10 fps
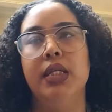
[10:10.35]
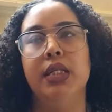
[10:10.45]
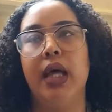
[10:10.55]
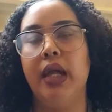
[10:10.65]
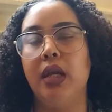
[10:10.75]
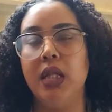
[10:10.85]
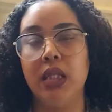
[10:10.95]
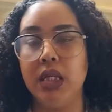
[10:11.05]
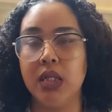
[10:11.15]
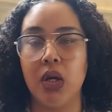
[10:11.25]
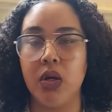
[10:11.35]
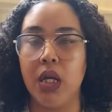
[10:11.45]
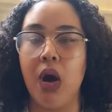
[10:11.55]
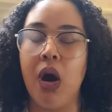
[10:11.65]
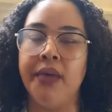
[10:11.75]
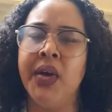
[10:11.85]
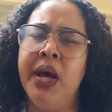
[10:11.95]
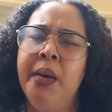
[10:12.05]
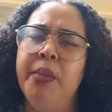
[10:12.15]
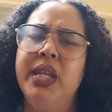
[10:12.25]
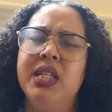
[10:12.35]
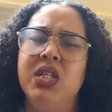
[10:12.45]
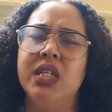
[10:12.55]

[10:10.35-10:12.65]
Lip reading: Like, nothing's turning off, but it's just